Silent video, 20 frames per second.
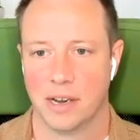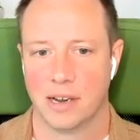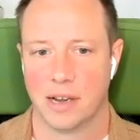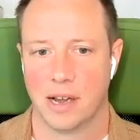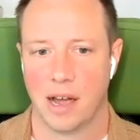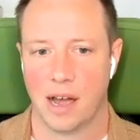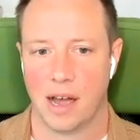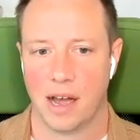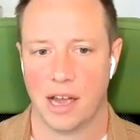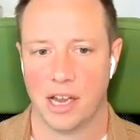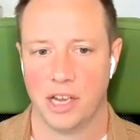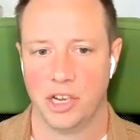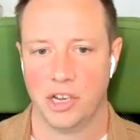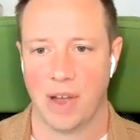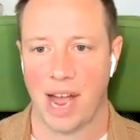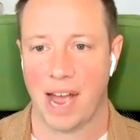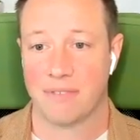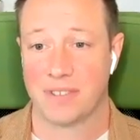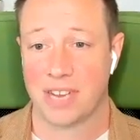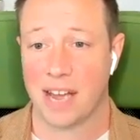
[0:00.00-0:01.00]
You
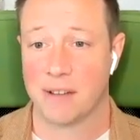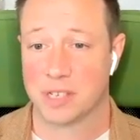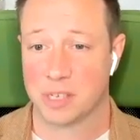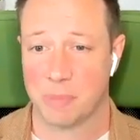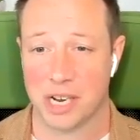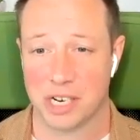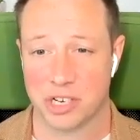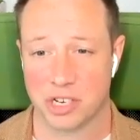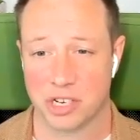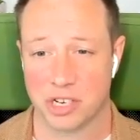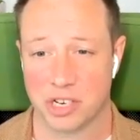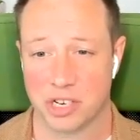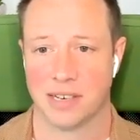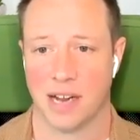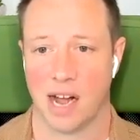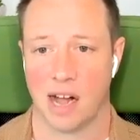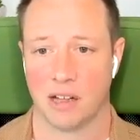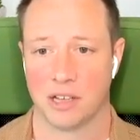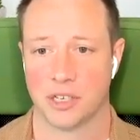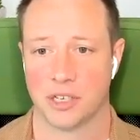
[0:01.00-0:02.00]
have to have specialized
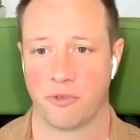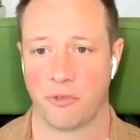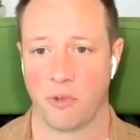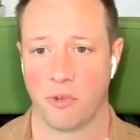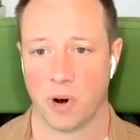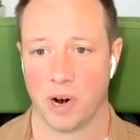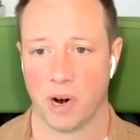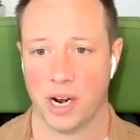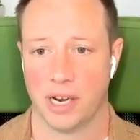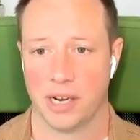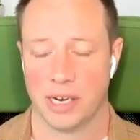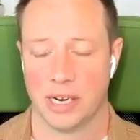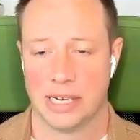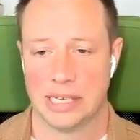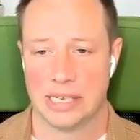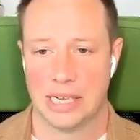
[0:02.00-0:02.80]
knowledge for it,